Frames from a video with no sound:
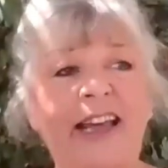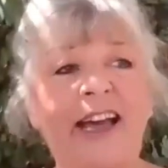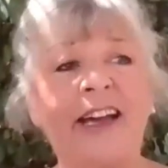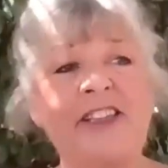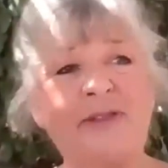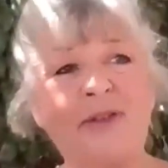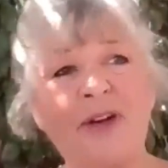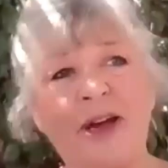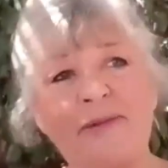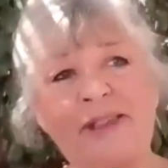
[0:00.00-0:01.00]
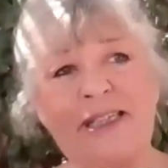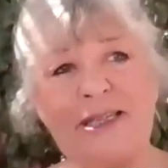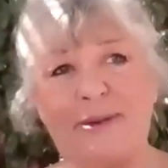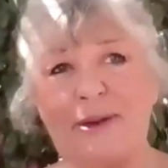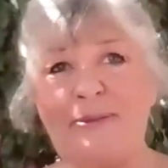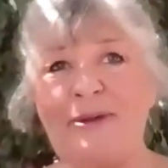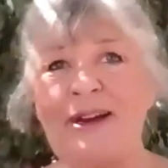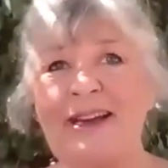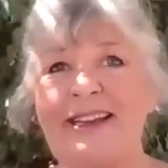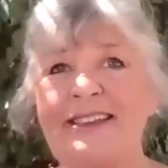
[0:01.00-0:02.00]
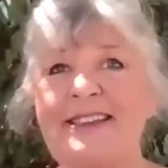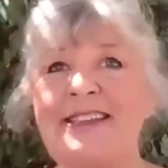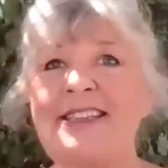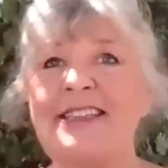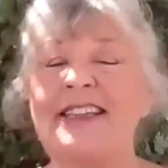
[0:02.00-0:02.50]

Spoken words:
And actually, what comes into my mind